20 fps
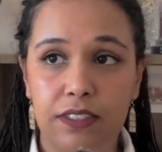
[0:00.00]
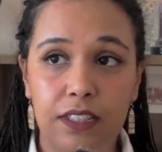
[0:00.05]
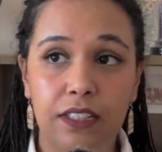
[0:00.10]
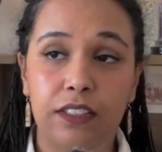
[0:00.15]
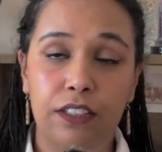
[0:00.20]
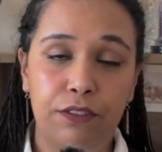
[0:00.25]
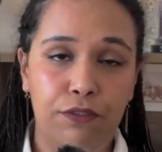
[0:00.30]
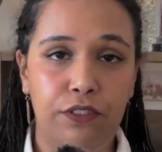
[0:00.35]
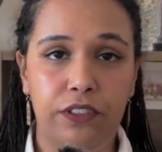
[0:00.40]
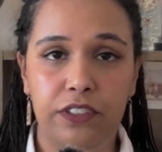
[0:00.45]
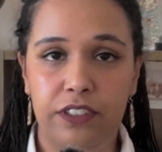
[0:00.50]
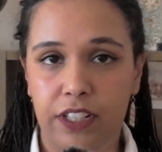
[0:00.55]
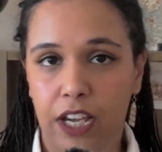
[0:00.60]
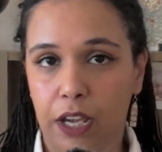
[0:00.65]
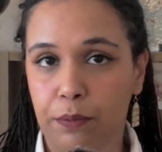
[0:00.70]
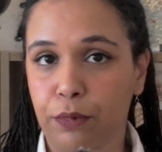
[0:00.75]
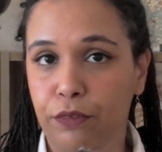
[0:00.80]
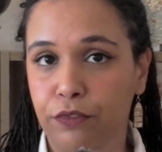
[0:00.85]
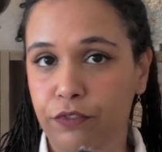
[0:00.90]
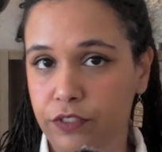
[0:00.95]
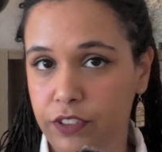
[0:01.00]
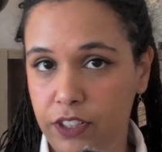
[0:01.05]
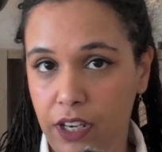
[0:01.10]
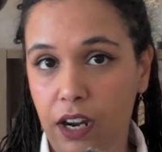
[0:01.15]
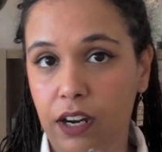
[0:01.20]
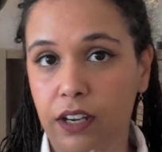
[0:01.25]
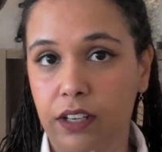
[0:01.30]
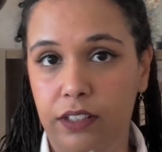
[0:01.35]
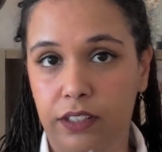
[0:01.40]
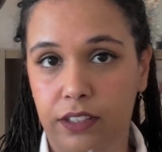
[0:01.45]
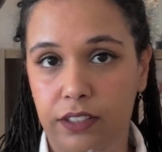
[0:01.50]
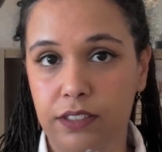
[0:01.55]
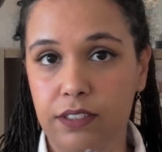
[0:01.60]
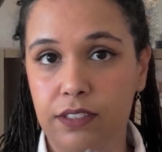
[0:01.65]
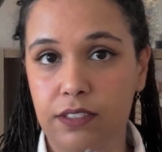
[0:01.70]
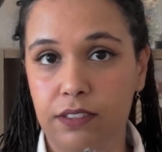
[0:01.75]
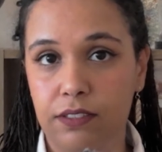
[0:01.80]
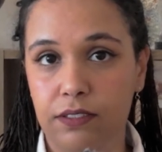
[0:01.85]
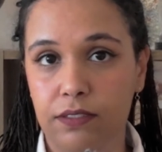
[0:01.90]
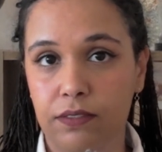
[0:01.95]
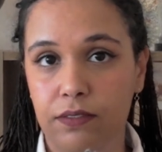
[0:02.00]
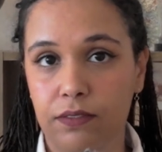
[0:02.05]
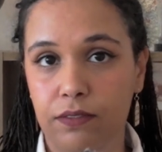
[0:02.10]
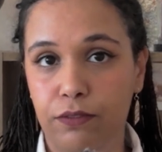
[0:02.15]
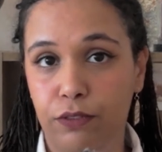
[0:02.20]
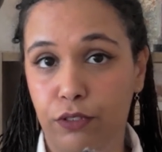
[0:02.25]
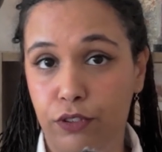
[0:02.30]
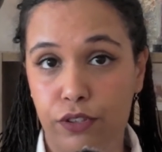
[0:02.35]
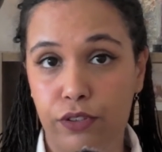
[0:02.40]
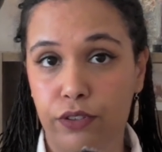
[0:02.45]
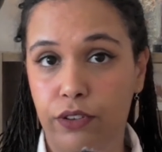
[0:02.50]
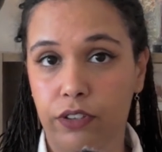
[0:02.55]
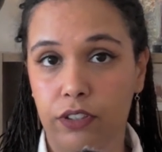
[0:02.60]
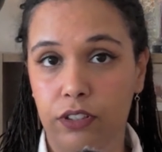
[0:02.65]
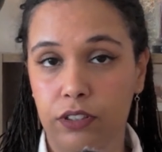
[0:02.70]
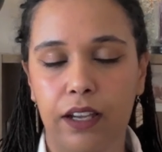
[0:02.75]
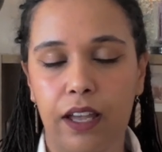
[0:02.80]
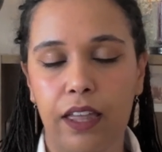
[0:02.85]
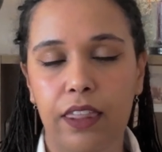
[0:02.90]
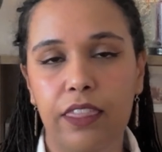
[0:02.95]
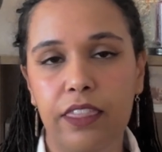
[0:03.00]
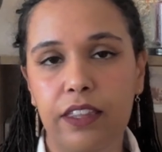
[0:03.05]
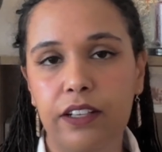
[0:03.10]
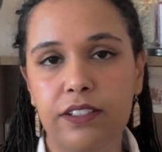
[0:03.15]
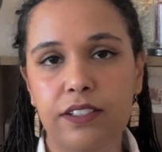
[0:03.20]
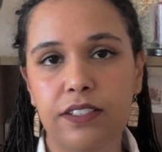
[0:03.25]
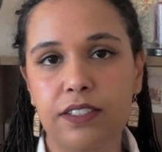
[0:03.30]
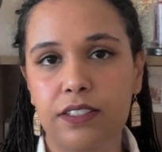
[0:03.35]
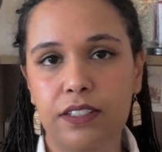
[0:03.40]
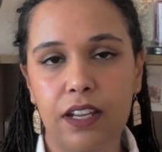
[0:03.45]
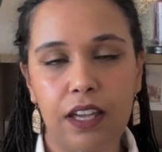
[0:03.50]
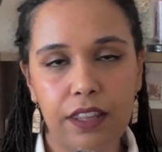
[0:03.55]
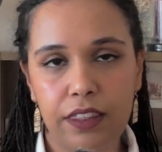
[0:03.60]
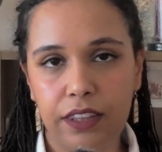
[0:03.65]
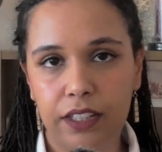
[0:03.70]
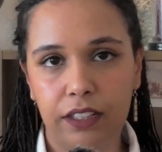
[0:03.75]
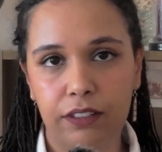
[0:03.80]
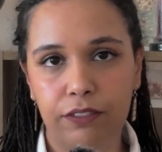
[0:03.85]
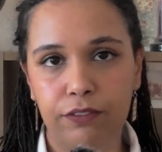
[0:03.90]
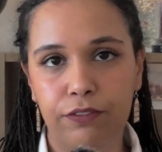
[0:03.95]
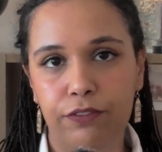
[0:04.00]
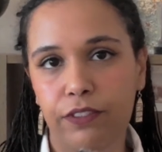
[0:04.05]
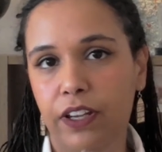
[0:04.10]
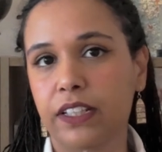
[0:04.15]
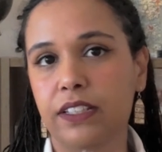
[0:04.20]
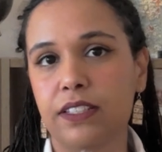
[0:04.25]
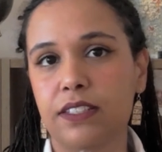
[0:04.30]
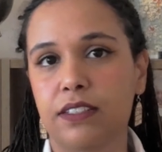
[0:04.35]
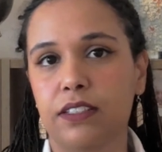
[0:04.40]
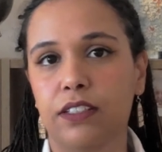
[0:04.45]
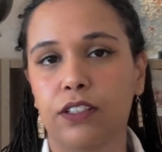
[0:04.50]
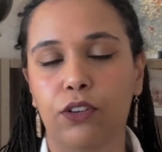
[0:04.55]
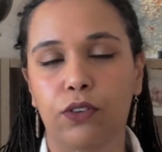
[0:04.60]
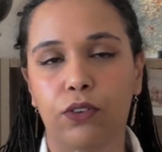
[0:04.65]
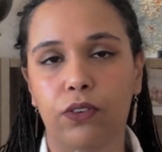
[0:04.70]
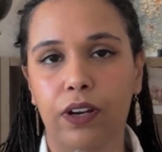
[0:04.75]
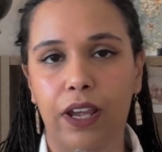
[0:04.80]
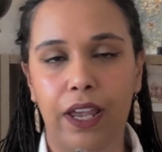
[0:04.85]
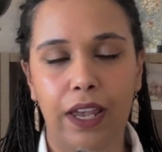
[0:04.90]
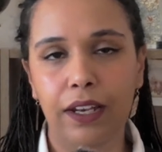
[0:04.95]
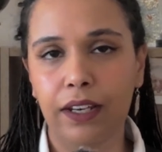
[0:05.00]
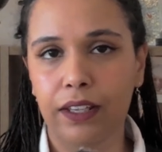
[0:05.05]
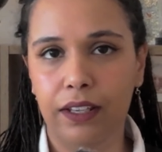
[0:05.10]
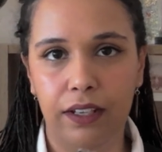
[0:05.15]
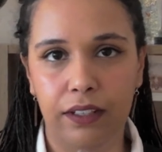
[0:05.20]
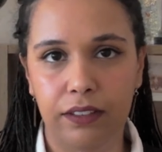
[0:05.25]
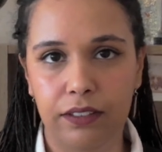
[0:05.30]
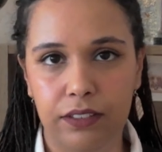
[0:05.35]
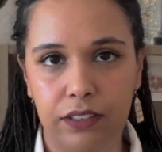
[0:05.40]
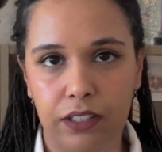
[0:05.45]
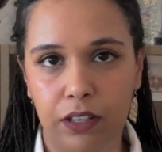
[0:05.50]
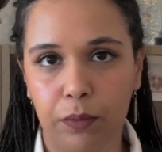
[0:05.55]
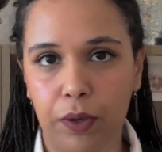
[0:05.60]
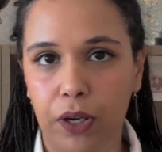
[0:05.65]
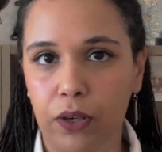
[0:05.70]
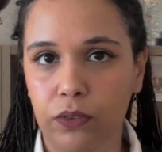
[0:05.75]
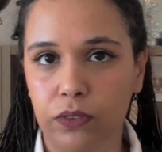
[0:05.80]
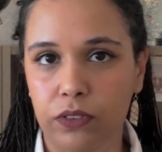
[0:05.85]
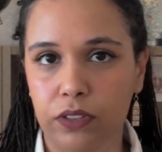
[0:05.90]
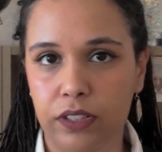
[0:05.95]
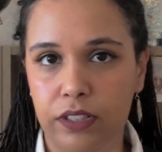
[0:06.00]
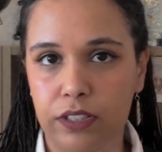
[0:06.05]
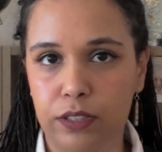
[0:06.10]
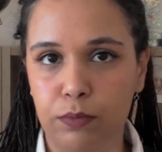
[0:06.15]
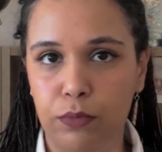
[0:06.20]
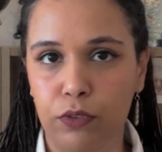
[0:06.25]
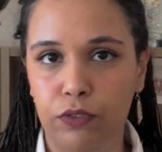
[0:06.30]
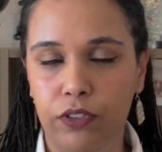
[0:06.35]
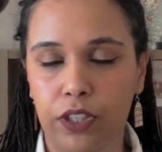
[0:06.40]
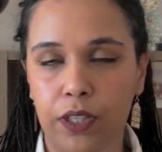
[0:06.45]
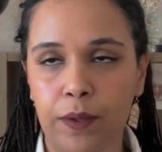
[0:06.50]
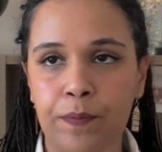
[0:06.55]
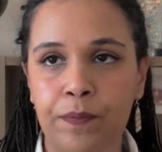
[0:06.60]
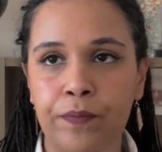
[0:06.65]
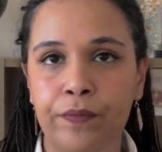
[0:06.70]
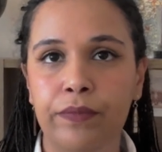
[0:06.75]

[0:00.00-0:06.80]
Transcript: a different type of darkness, for sure. And there's nothing fancy or elegant about this movie.